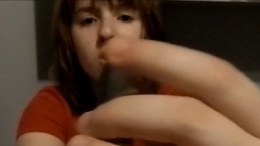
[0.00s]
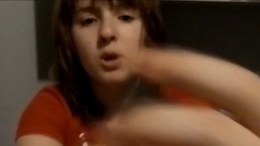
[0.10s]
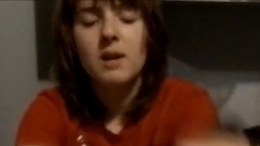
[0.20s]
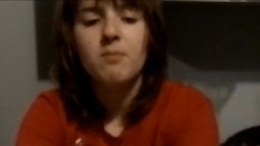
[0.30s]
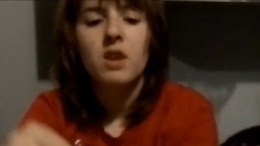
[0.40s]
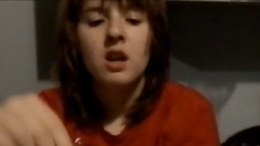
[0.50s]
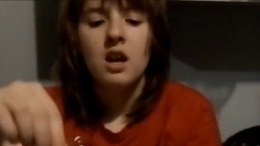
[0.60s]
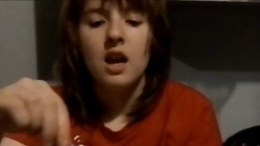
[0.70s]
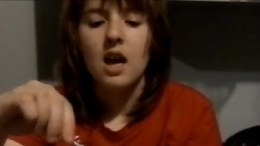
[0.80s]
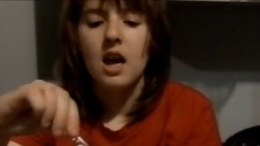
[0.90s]
to it,
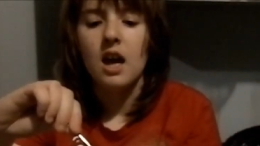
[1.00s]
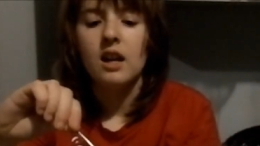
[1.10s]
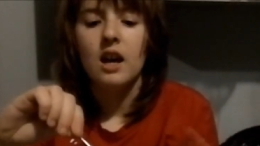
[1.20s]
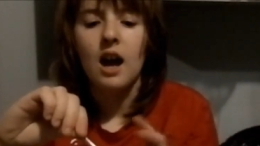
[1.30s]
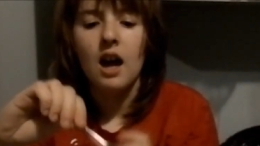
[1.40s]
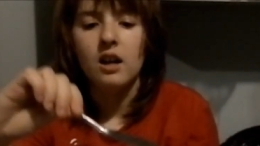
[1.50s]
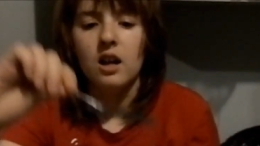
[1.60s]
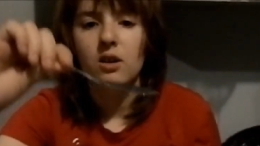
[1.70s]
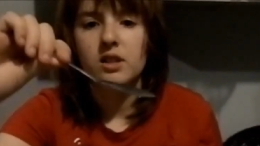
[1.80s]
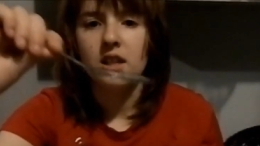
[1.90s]
and I don't
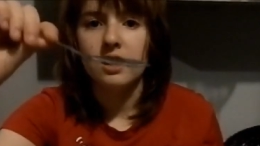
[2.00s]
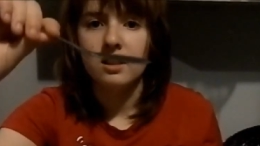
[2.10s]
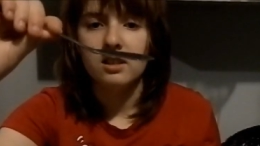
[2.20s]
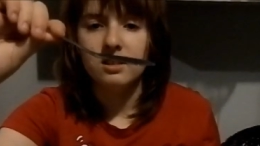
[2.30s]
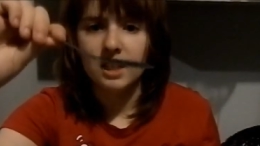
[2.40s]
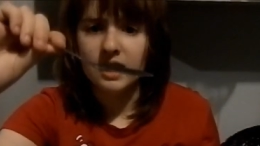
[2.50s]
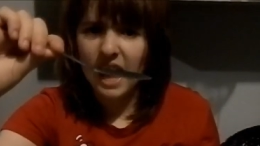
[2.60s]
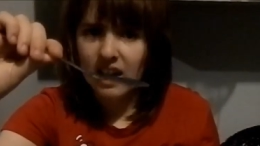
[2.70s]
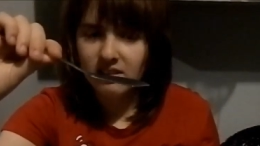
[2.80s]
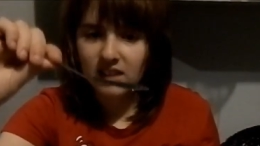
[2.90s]
know, it's like
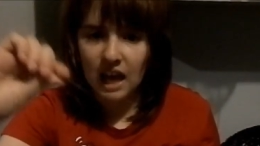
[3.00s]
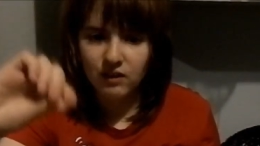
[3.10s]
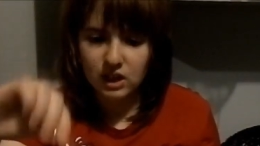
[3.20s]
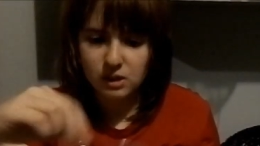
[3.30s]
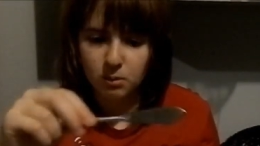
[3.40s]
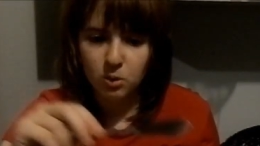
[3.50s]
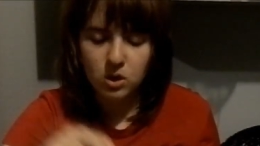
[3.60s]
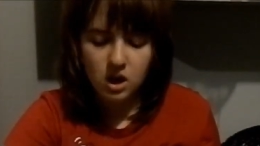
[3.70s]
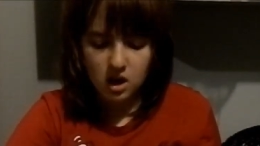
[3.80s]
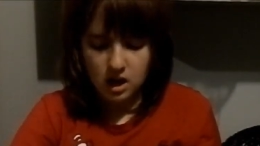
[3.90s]
that, kind of like a
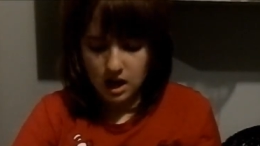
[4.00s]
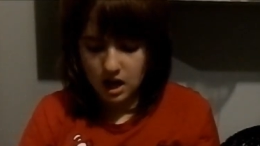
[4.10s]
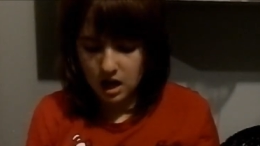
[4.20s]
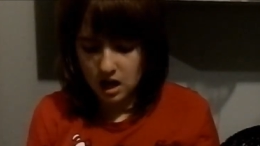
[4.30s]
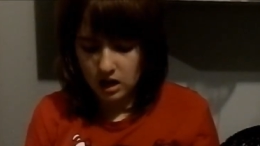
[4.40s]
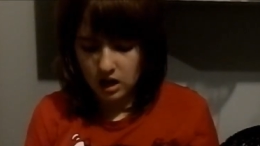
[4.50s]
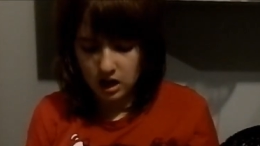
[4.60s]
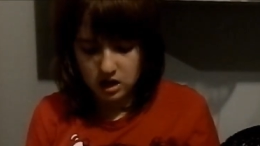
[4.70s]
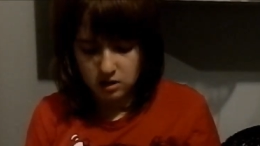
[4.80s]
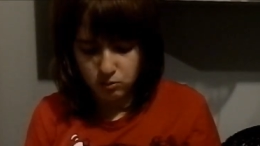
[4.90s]
spoon, and
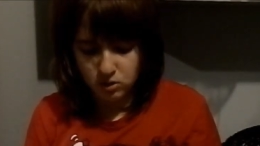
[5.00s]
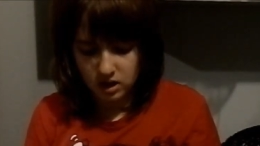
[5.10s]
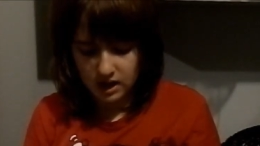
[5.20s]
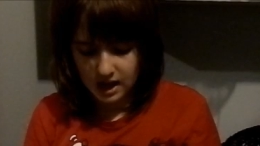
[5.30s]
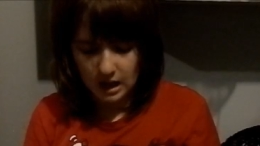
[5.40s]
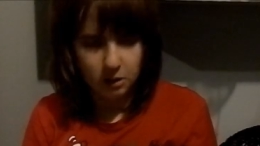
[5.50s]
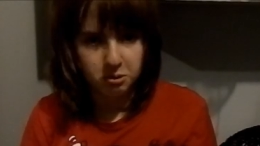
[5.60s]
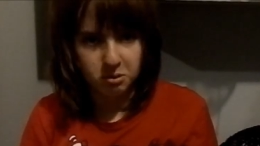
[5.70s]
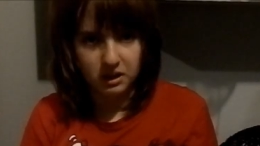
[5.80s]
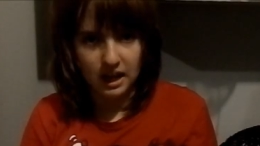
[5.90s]
it really
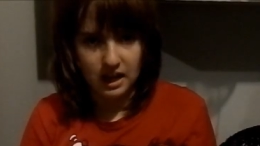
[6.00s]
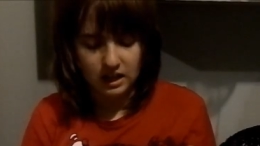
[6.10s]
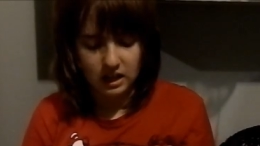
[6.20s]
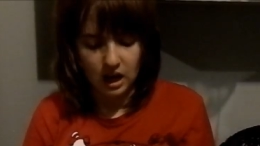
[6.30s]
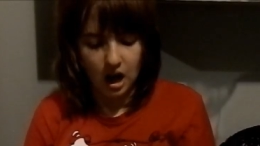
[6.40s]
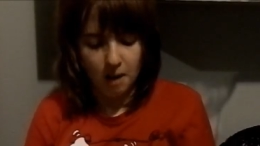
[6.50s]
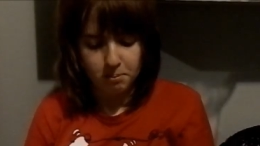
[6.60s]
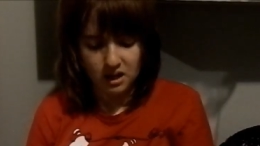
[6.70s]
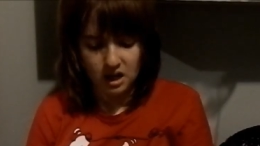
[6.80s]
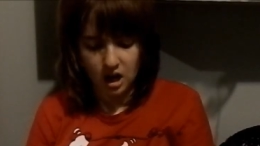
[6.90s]
helped with getting like
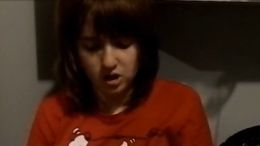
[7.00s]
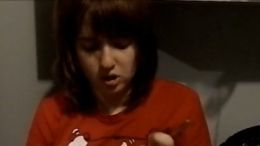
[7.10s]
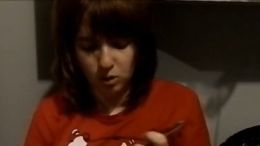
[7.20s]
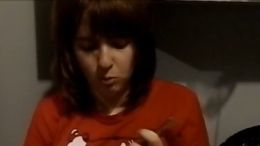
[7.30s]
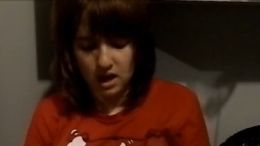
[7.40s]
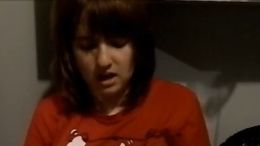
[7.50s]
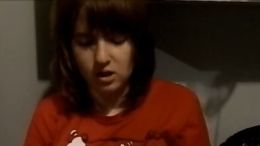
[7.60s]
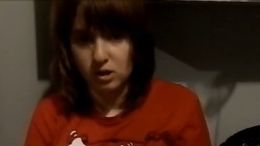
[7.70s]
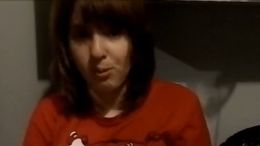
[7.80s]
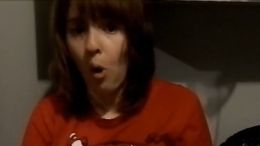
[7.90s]
up and under the wig
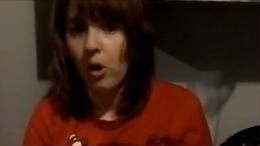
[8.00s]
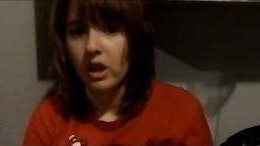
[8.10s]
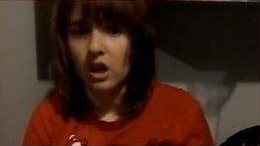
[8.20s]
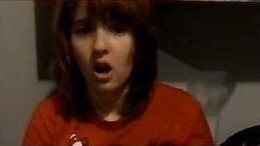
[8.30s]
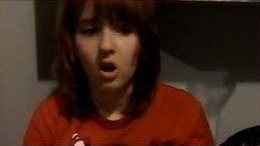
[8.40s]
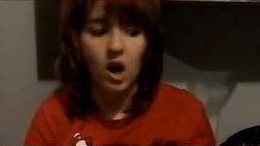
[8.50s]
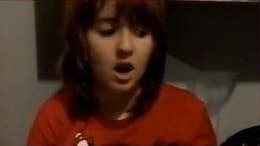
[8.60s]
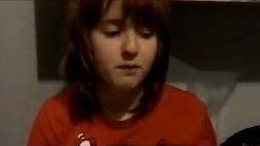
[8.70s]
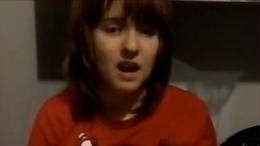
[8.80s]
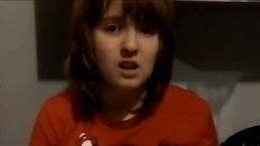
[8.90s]
and just pulling it all
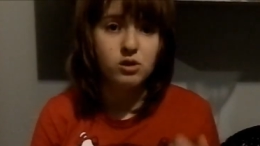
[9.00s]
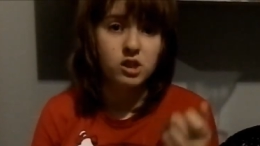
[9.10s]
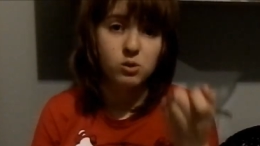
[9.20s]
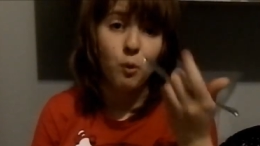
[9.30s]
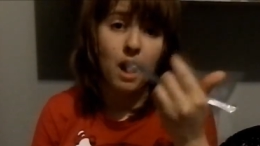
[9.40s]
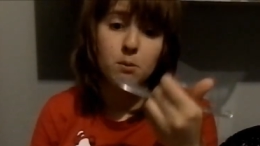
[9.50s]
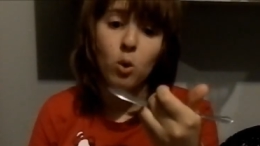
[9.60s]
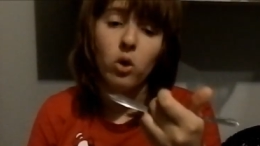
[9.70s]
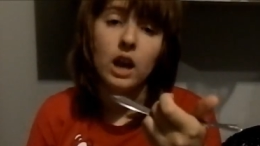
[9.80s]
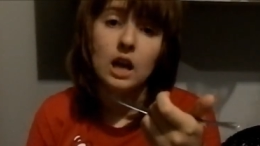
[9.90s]
off. I use this way
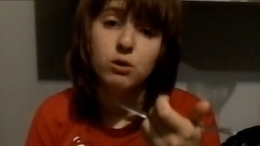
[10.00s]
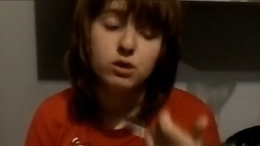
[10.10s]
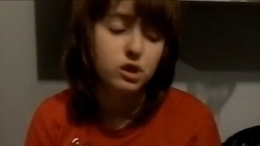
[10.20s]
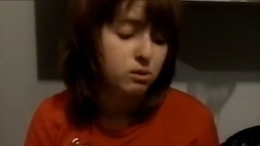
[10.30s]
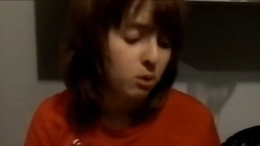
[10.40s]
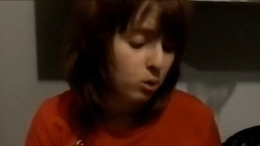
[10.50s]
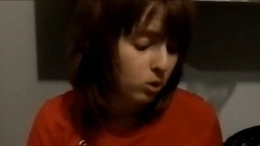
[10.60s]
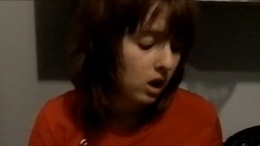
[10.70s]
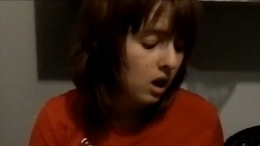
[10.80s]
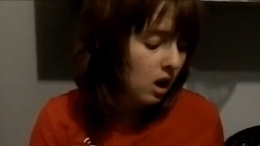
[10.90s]
more than I use a spoon.